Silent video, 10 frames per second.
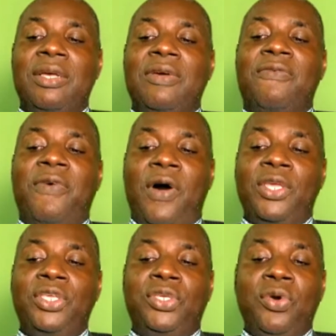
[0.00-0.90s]

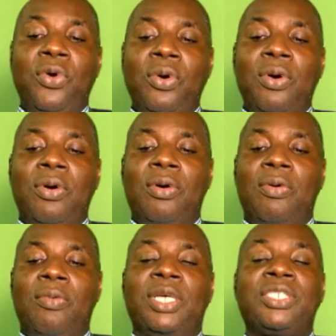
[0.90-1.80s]
for you
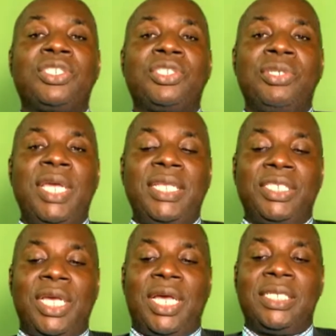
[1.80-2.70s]
were
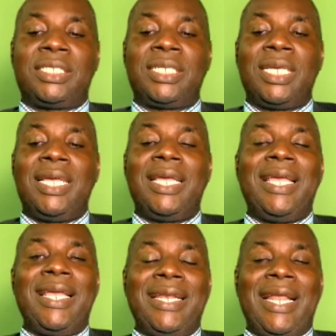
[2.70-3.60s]
strangers
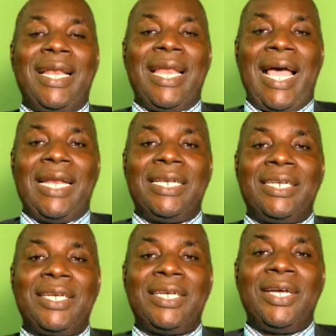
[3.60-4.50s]
in the land